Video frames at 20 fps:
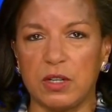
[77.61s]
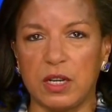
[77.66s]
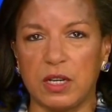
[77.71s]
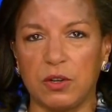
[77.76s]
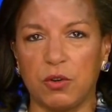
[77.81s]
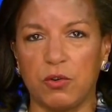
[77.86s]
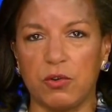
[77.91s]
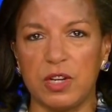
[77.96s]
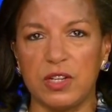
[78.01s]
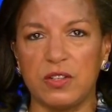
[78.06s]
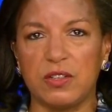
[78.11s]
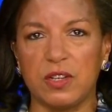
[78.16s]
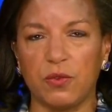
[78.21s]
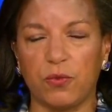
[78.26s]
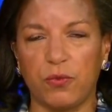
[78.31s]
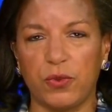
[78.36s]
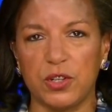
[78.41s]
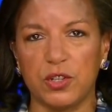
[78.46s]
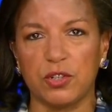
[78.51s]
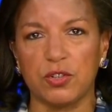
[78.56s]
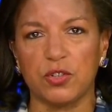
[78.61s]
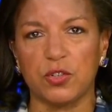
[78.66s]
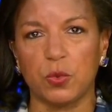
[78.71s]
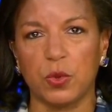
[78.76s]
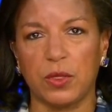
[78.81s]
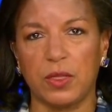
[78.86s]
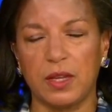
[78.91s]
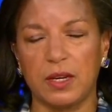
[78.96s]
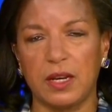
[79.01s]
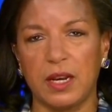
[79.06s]
increasing fissures
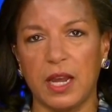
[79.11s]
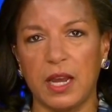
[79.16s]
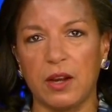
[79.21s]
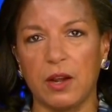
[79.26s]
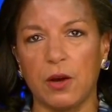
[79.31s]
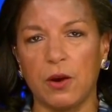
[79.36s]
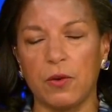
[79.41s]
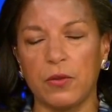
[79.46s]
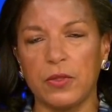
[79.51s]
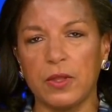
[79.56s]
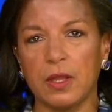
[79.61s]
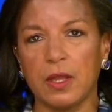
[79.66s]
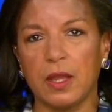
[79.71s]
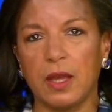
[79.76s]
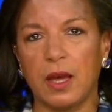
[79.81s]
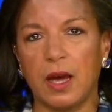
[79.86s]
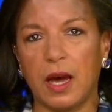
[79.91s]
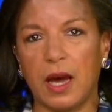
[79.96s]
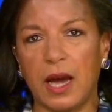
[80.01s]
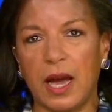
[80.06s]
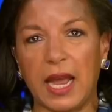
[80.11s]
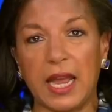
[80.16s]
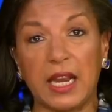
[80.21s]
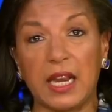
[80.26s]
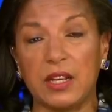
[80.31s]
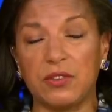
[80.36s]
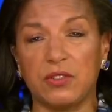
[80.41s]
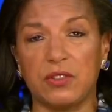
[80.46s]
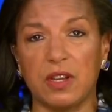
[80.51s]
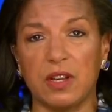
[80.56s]
within NATO,
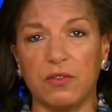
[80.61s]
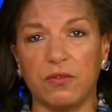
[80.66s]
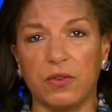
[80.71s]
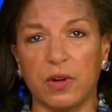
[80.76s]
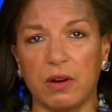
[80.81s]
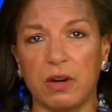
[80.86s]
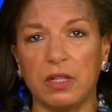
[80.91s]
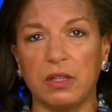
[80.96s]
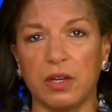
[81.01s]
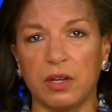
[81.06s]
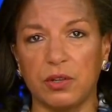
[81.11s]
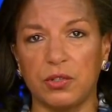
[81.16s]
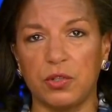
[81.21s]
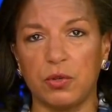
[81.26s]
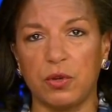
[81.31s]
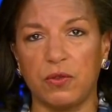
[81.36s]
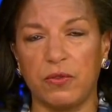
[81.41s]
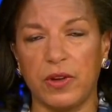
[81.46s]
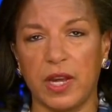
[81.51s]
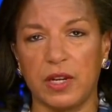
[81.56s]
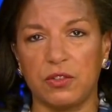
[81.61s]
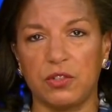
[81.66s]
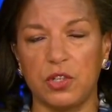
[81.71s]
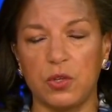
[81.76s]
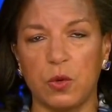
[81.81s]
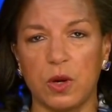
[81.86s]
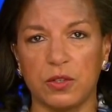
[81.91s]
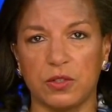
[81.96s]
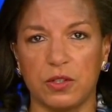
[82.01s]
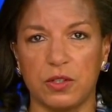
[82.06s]
and has done very little to advance
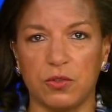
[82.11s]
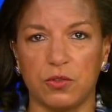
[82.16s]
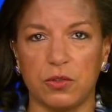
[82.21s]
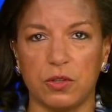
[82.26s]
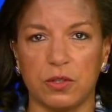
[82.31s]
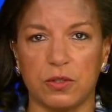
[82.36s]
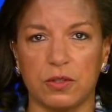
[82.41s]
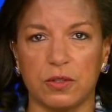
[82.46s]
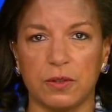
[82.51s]
U.S. interests.